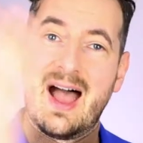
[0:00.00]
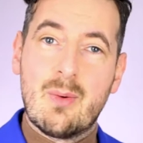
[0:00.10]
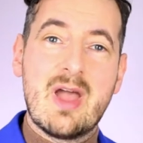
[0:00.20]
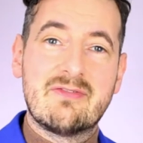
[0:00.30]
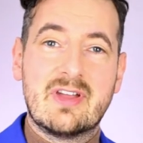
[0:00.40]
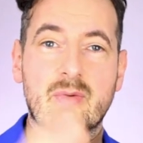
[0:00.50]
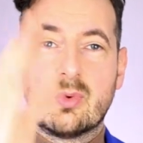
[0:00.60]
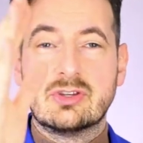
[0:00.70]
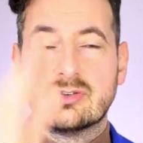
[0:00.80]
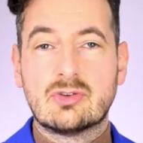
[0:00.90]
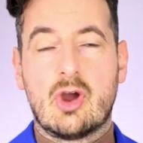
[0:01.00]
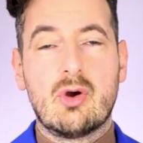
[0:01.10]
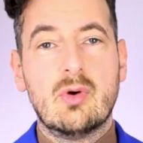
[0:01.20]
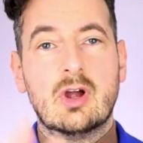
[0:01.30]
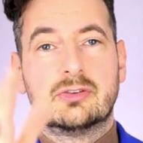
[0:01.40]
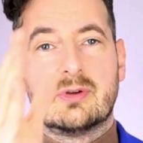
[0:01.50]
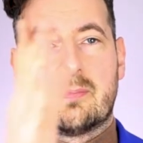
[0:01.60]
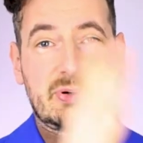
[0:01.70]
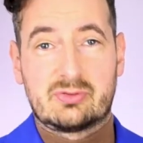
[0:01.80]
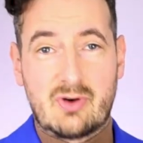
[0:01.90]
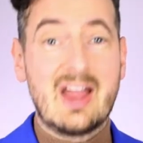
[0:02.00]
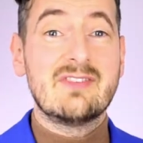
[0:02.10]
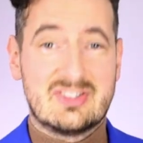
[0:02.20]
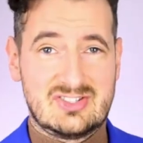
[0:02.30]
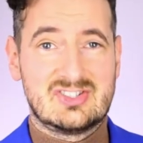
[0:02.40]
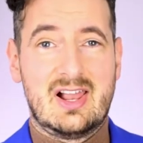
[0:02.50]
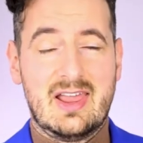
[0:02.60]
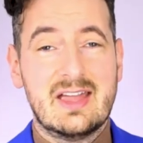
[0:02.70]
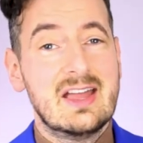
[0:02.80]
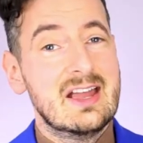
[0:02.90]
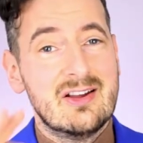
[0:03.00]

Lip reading: However, when you go to a private seller,